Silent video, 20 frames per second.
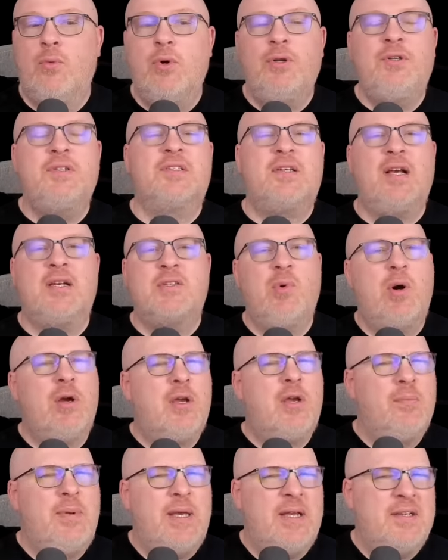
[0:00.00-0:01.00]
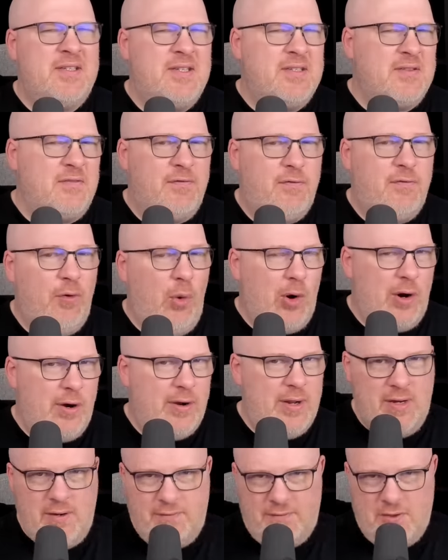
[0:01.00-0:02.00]
We'll discuss what could be in season four
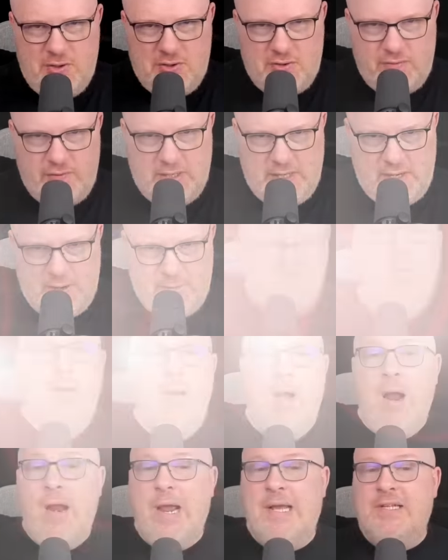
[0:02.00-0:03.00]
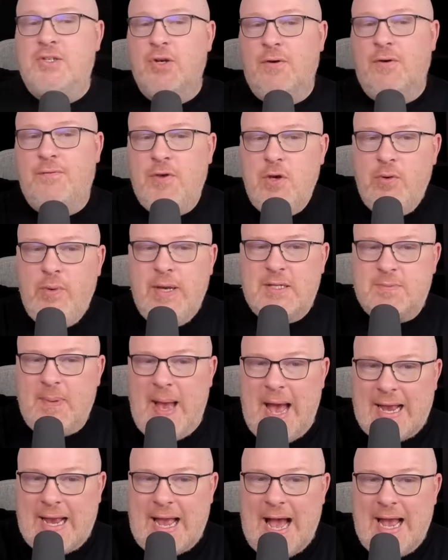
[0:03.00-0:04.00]
in a future video. All right, so a few weeks
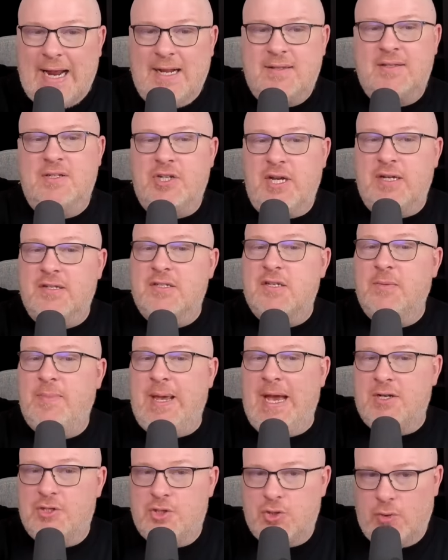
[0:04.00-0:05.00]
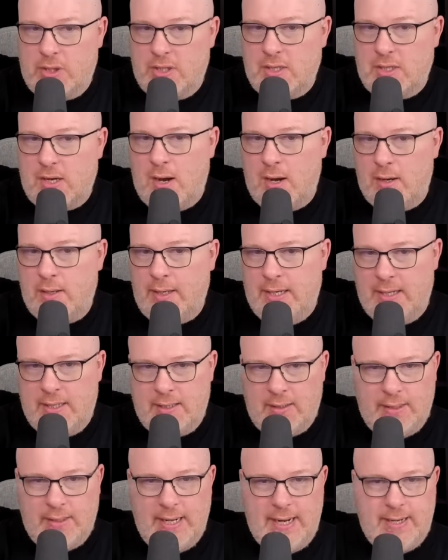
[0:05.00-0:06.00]
back, I got the chance to be at JordanCon in
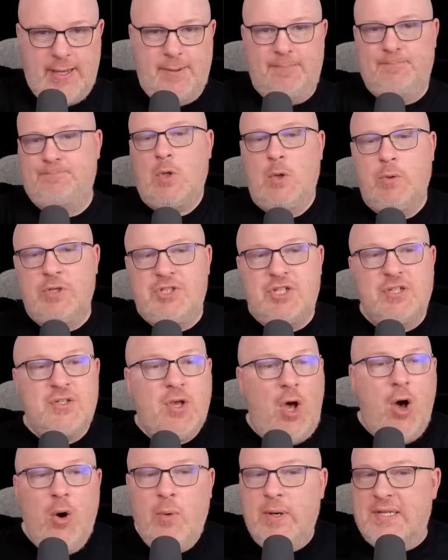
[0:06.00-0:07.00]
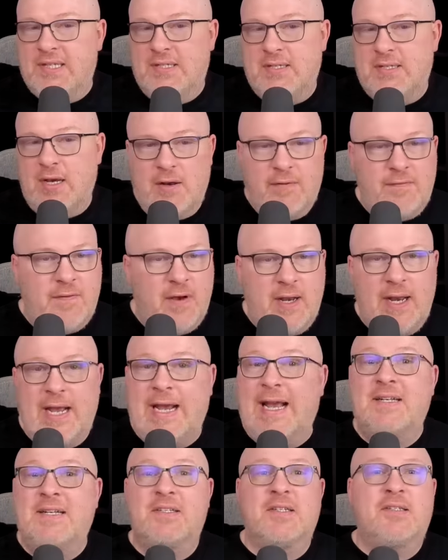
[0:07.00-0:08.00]
Atlanta which is always a ton of fun. I
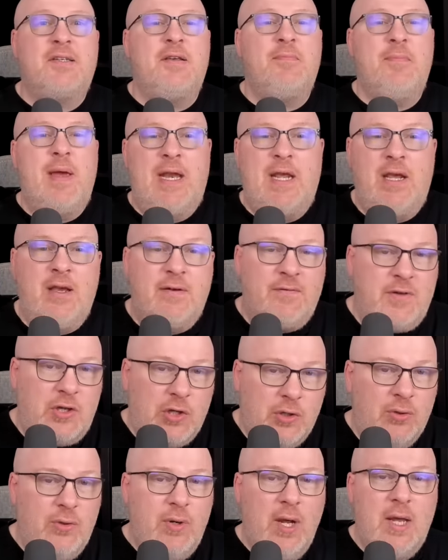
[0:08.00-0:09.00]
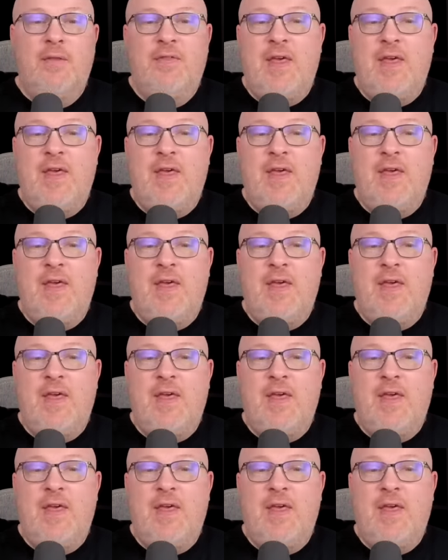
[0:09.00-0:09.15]
got to see many of you.